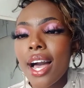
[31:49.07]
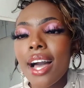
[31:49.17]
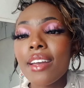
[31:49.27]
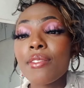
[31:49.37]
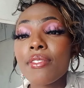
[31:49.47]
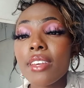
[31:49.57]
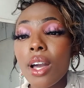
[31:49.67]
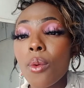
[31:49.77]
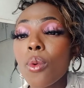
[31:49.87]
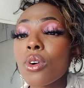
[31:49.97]
I
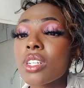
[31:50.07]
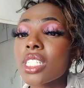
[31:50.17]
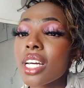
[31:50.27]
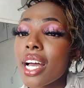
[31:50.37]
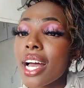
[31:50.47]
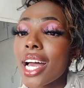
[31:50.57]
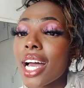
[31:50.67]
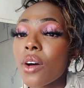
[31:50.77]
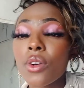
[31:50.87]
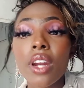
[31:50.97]
fear water.
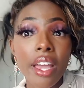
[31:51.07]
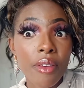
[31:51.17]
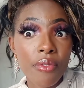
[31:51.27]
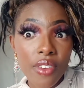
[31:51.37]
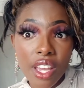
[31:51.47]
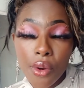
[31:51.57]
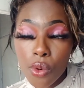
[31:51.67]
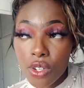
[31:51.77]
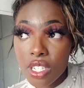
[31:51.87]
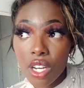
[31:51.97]
Or I feared
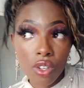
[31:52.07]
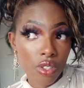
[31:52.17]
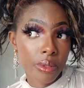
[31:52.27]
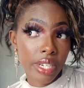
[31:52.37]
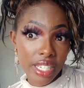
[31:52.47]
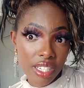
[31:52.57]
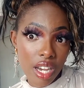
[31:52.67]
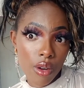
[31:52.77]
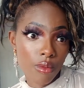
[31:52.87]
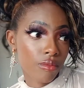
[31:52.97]
water because right
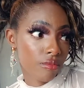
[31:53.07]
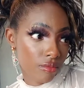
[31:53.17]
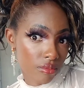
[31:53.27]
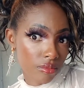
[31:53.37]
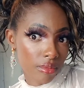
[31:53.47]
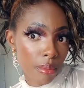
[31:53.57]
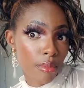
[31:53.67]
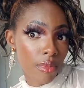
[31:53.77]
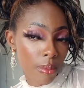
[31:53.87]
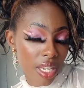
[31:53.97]
now,
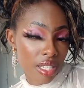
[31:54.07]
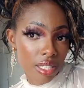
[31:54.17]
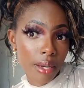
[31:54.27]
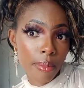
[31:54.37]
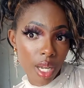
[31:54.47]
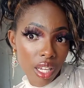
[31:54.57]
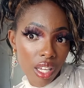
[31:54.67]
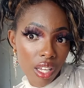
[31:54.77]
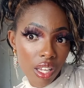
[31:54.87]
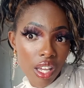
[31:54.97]
Mimi ni
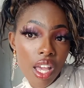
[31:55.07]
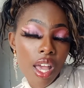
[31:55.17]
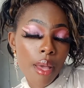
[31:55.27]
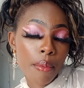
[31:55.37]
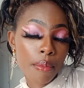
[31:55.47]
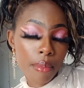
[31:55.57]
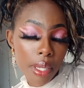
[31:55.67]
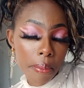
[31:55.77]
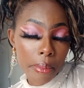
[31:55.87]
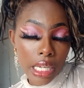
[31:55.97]
samaki.
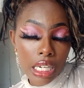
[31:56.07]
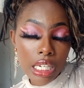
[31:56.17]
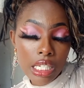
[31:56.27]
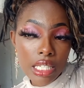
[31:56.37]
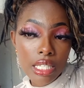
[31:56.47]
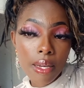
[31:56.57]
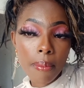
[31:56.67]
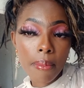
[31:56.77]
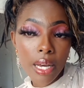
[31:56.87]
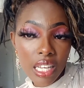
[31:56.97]
Mimi ni
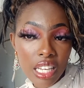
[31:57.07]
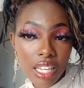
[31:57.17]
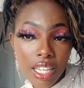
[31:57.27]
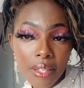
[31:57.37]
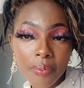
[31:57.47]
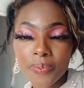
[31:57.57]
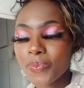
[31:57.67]
samaki.